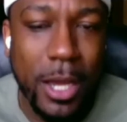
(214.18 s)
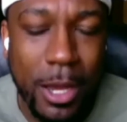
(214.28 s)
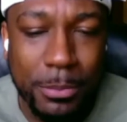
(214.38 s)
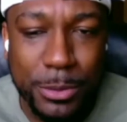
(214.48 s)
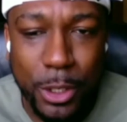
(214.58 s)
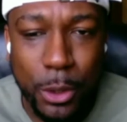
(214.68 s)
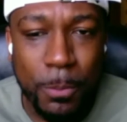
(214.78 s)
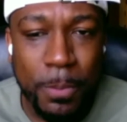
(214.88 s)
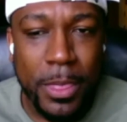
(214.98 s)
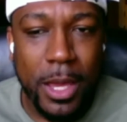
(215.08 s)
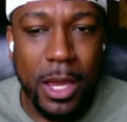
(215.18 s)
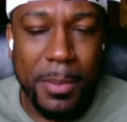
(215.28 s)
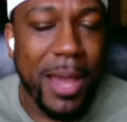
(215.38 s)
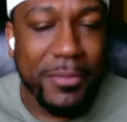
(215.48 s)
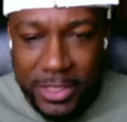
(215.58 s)
So
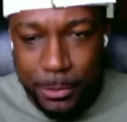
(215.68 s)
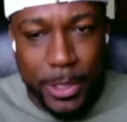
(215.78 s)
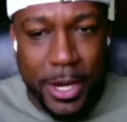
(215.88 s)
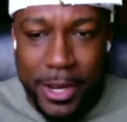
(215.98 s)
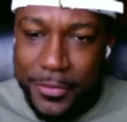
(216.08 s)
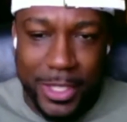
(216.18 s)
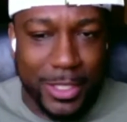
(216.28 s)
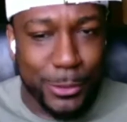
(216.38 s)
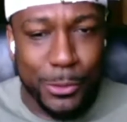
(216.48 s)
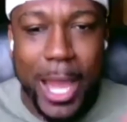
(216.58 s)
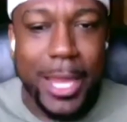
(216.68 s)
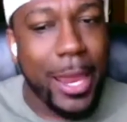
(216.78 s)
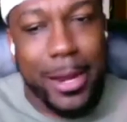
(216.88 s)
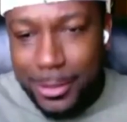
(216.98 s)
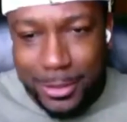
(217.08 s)
obviously right now everything is on
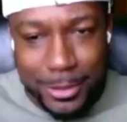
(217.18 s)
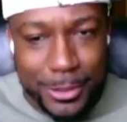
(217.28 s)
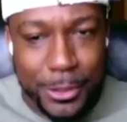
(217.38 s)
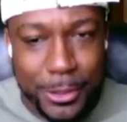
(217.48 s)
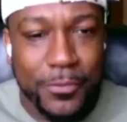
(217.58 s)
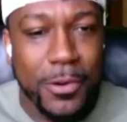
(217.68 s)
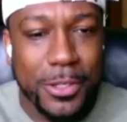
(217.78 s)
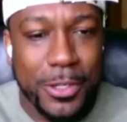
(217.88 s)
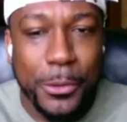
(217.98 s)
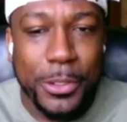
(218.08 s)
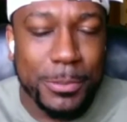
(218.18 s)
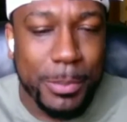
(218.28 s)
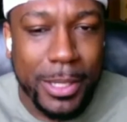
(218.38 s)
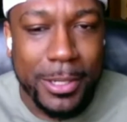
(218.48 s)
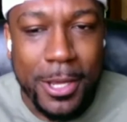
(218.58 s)
hiatus until further notice.
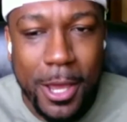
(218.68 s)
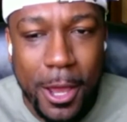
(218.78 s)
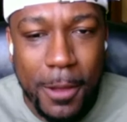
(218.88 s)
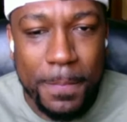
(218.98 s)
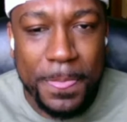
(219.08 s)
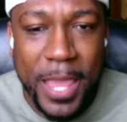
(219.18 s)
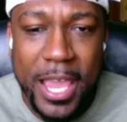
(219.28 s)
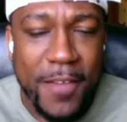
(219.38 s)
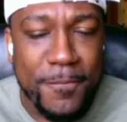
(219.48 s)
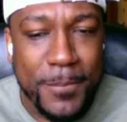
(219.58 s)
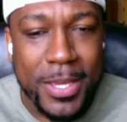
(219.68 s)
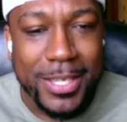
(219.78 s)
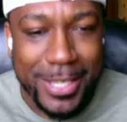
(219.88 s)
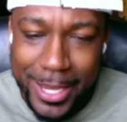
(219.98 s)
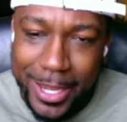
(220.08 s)
But I
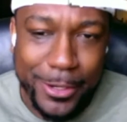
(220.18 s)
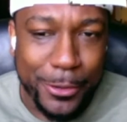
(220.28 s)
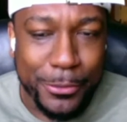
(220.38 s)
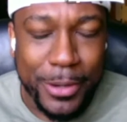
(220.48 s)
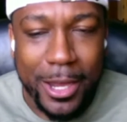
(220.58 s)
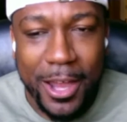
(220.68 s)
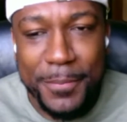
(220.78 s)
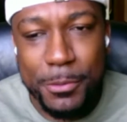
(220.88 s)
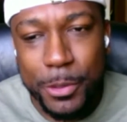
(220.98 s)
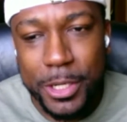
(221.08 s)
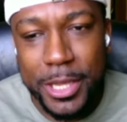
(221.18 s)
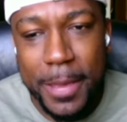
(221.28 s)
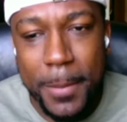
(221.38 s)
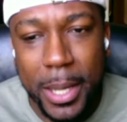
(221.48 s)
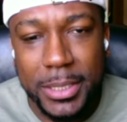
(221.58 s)
know. I've been running that
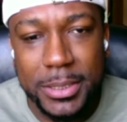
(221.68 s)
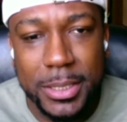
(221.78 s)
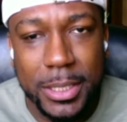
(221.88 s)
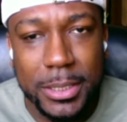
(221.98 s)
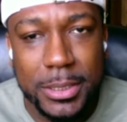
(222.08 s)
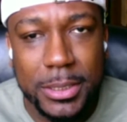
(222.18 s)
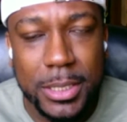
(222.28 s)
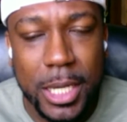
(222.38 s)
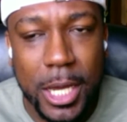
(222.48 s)
mic since